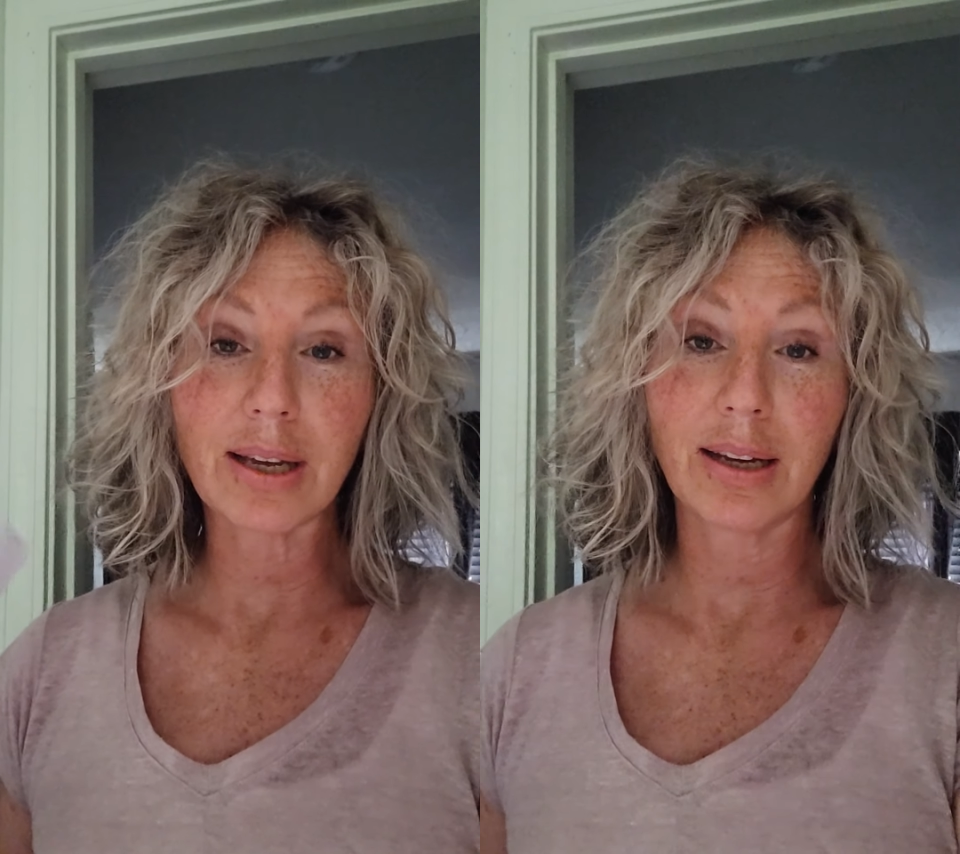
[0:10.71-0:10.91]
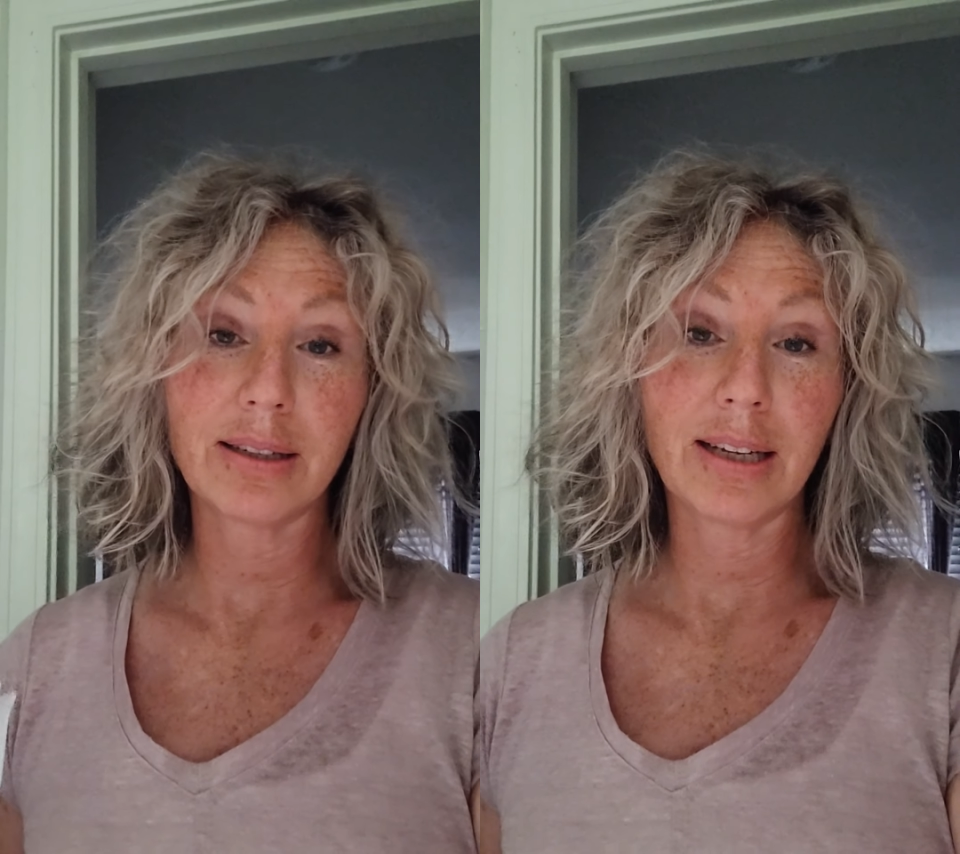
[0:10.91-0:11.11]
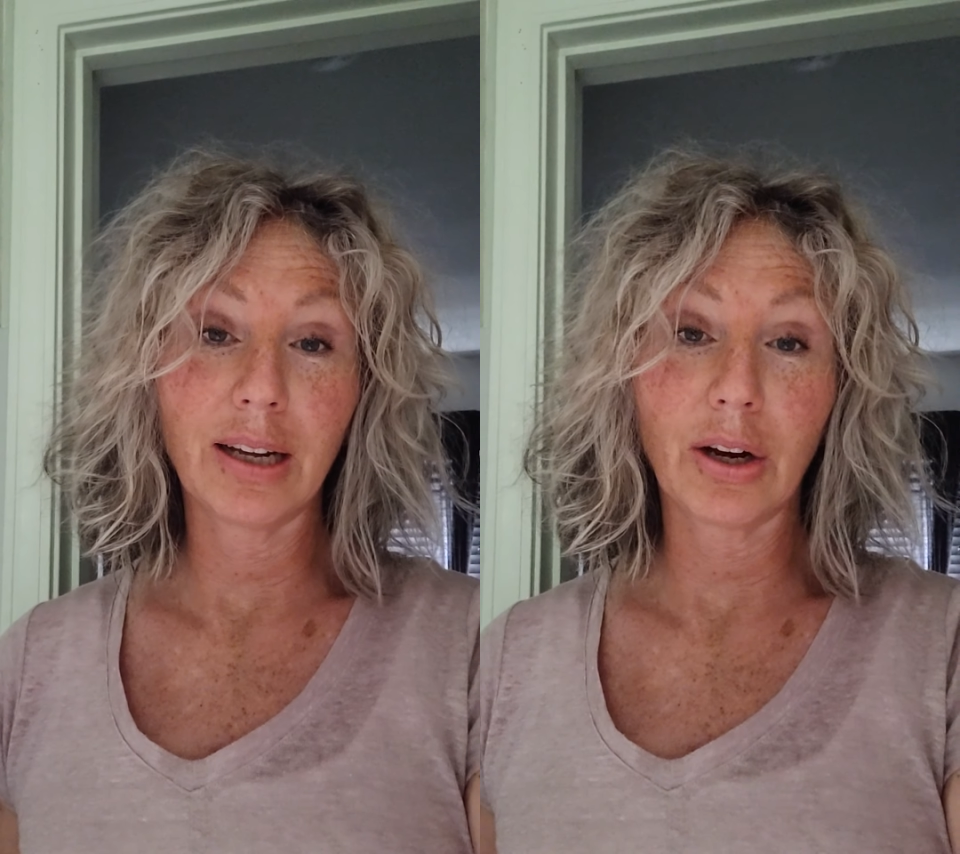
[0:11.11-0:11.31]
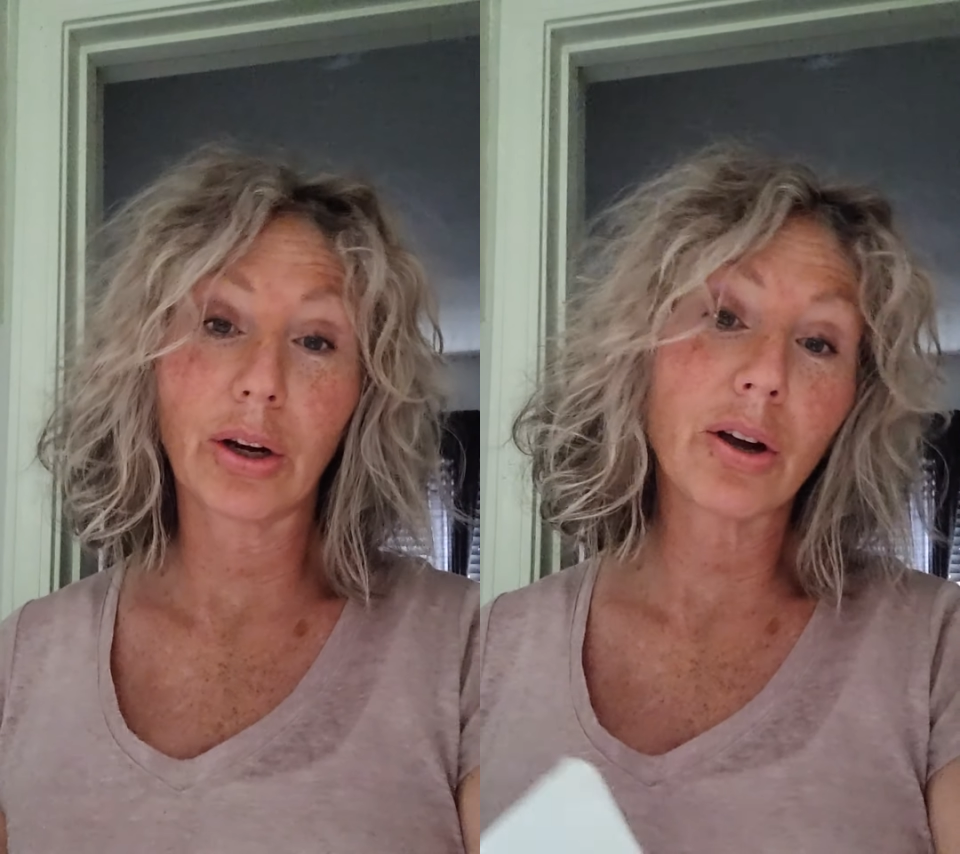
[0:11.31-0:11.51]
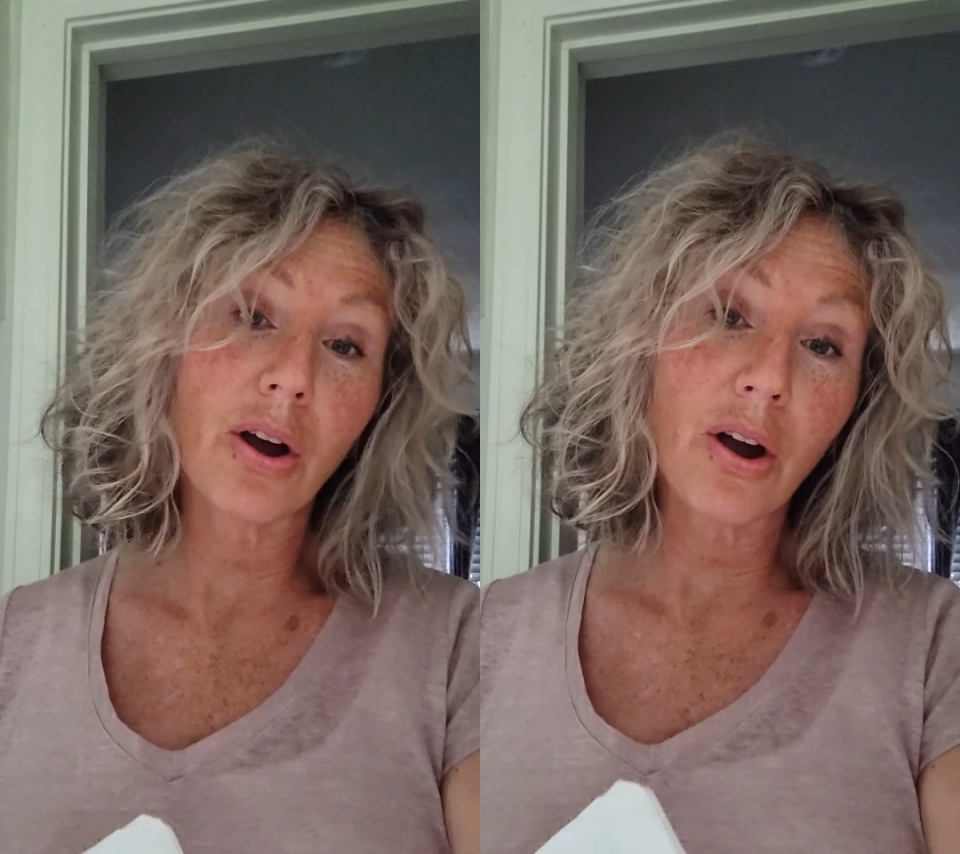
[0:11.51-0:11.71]
handy in our
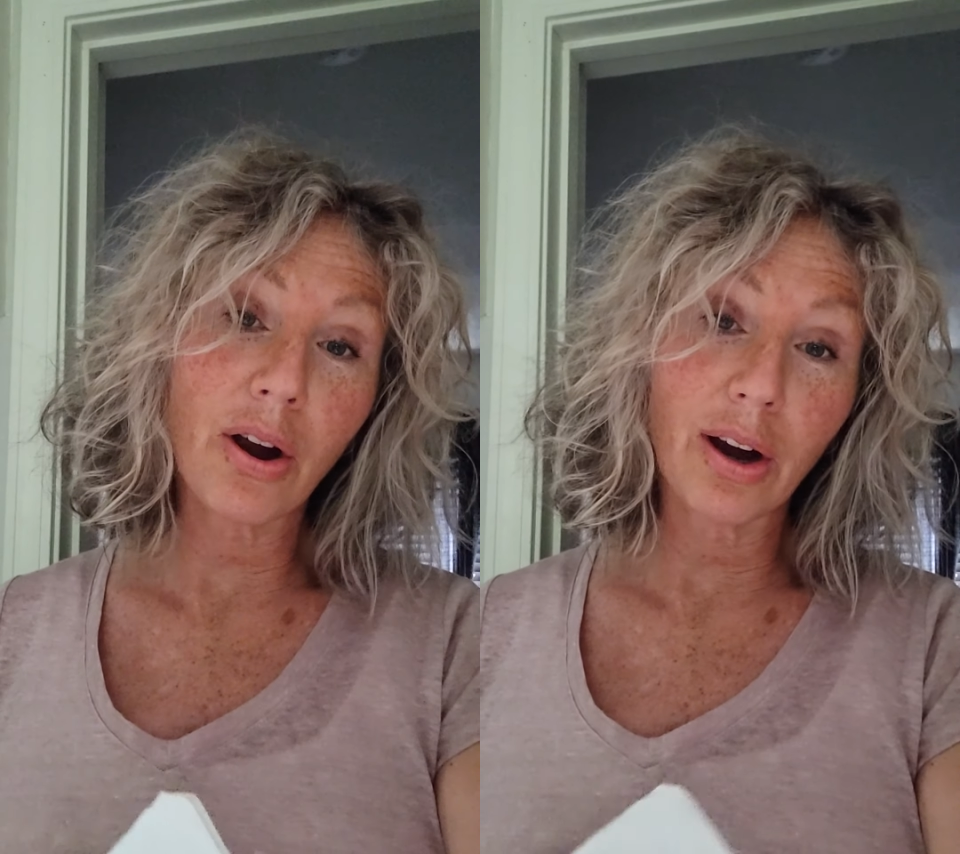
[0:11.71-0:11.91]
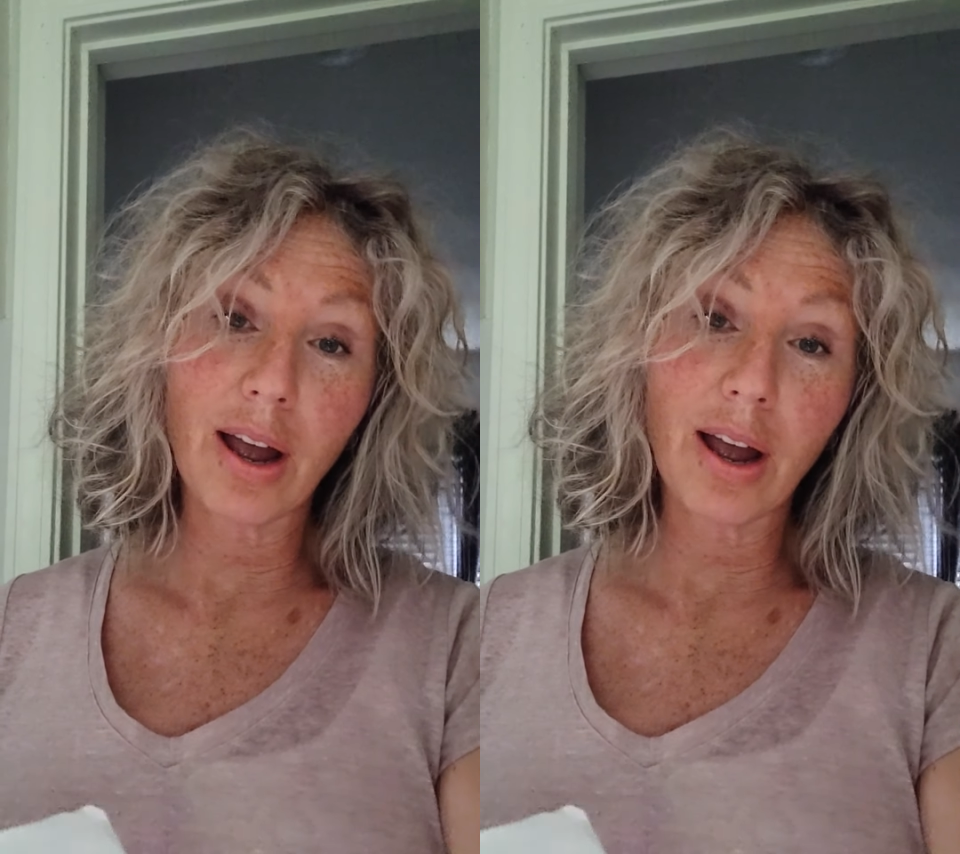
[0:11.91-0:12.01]
car,